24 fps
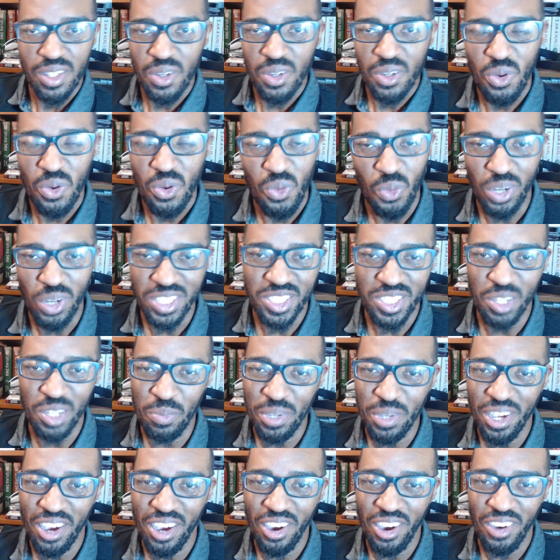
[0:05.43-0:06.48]
What's up,
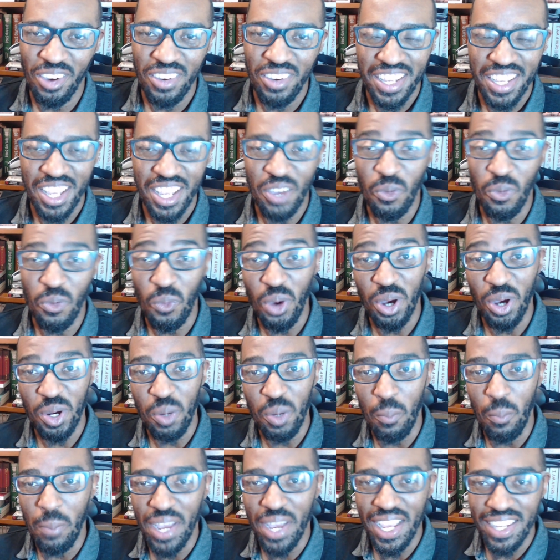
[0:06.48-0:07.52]
y'all? And
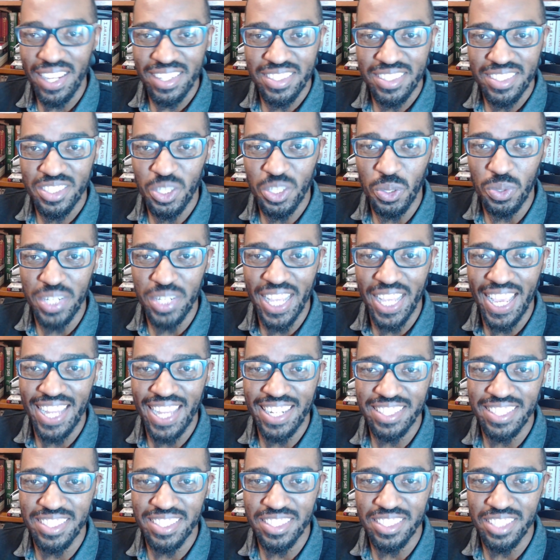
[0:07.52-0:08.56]
welcome back to Dad
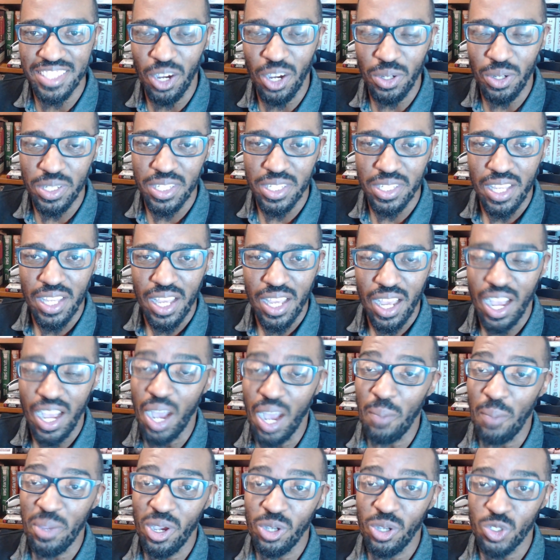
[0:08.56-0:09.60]
Needs to Talk.
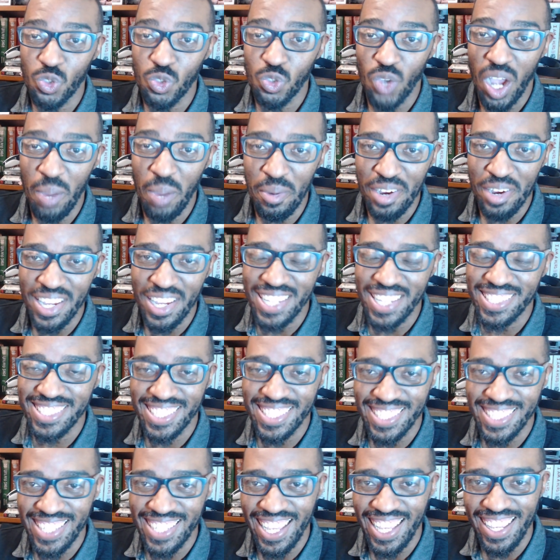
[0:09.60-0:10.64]
I'm your host, Robert, and
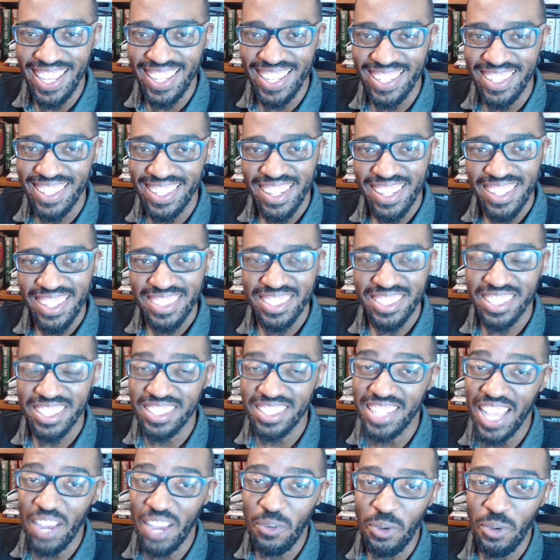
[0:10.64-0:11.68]
today
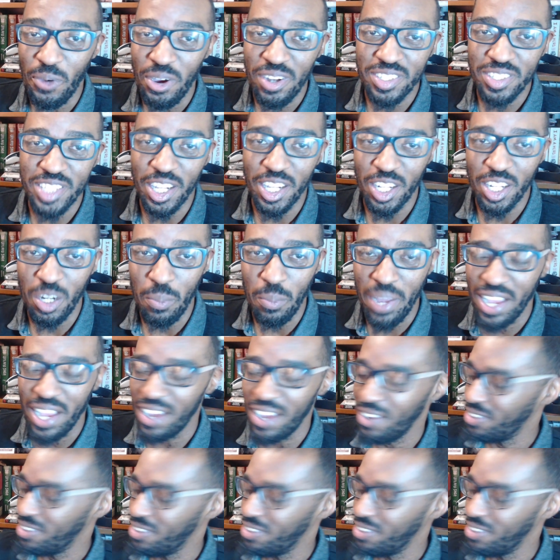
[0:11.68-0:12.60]
we're talking about